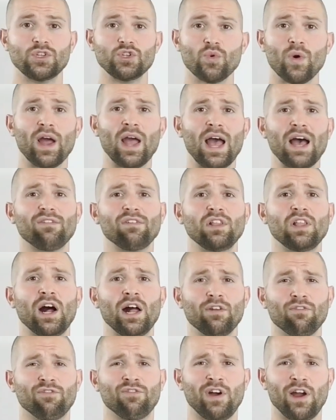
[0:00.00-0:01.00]
Do I have a
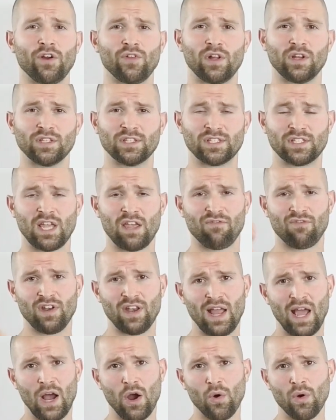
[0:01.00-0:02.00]
line of fire that is safe
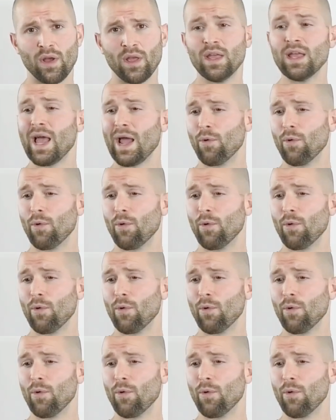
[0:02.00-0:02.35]
now,